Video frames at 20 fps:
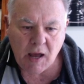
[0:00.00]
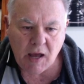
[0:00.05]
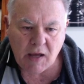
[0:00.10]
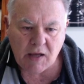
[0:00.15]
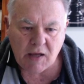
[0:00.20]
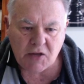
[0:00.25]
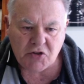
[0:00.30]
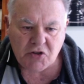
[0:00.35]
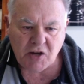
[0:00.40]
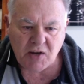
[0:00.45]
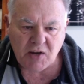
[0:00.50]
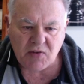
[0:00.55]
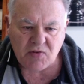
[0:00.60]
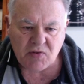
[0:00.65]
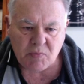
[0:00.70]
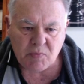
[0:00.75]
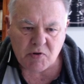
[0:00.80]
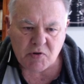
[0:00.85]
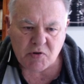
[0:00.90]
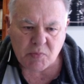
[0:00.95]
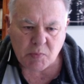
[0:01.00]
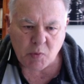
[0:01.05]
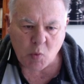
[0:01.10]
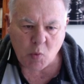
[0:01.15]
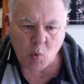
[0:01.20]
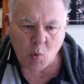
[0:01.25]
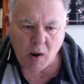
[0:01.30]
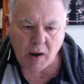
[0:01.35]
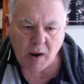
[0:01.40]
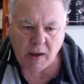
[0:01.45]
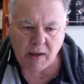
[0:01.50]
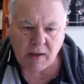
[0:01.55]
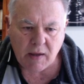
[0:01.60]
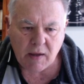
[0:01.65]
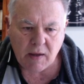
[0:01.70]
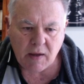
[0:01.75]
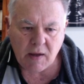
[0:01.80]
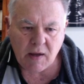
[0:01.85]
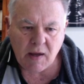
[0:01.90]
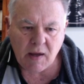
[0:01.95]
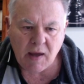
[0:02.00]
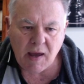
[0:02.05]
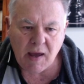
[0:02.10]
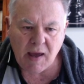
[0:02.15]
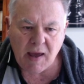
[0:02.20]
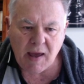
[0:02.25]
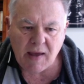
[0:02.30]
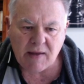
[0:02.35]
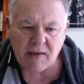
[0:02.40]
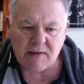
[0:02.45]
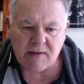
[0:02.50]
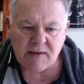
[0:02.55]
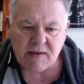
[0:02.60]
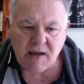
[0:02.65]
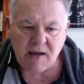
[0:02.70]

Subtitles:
chase the bishop away, and